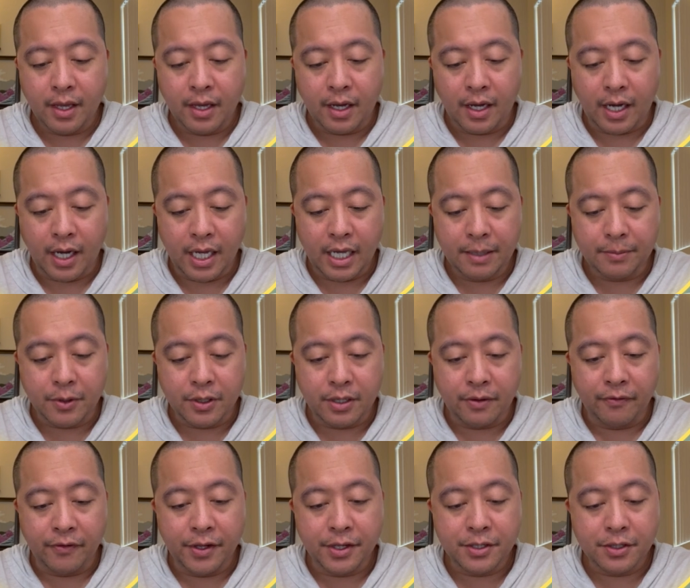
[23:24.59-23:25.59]
I am gonna
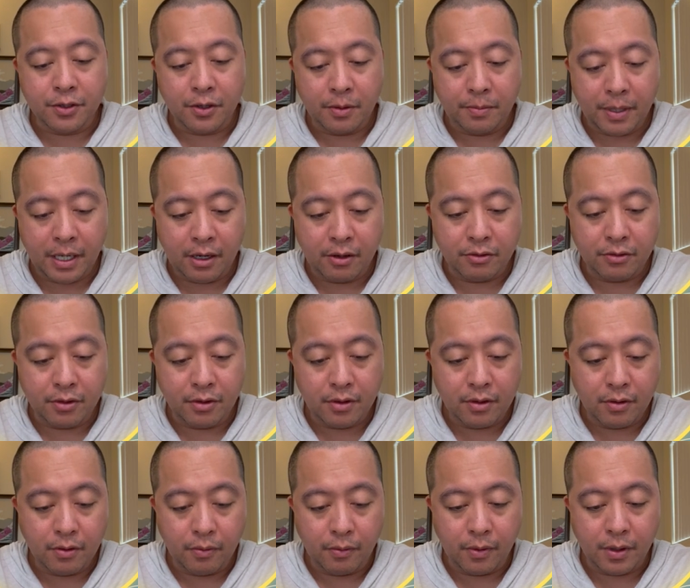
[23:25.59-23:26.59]
V-Star power
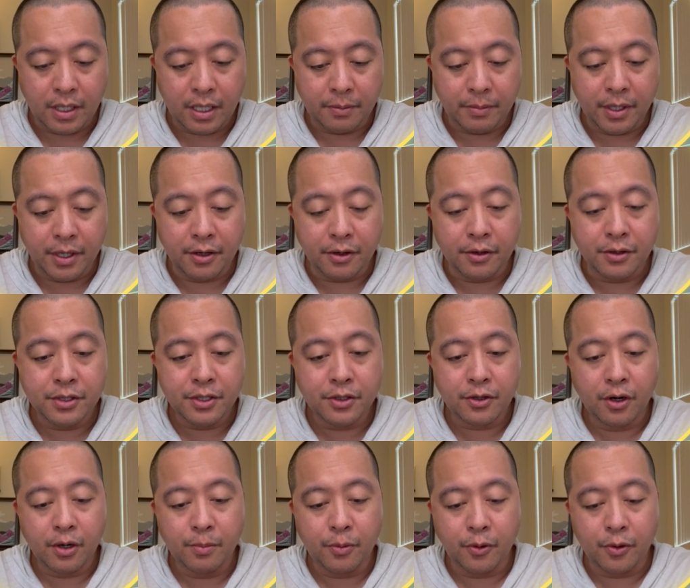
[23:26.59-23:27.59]
while I'm here.
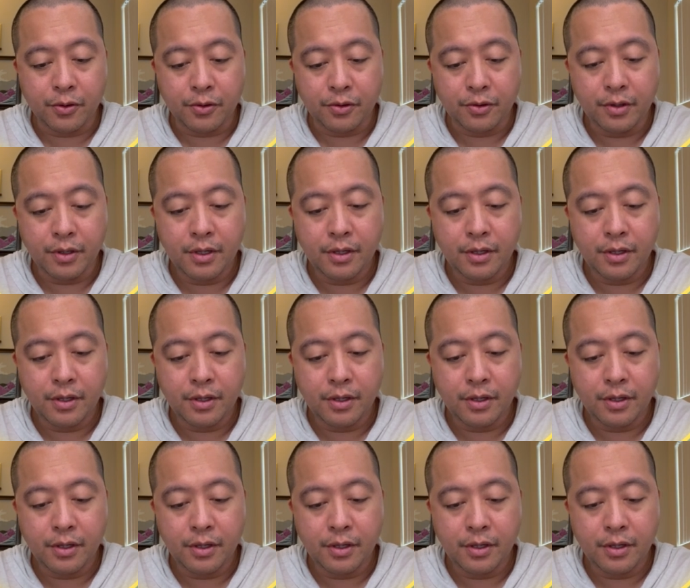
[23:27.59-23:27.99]
Star Portal.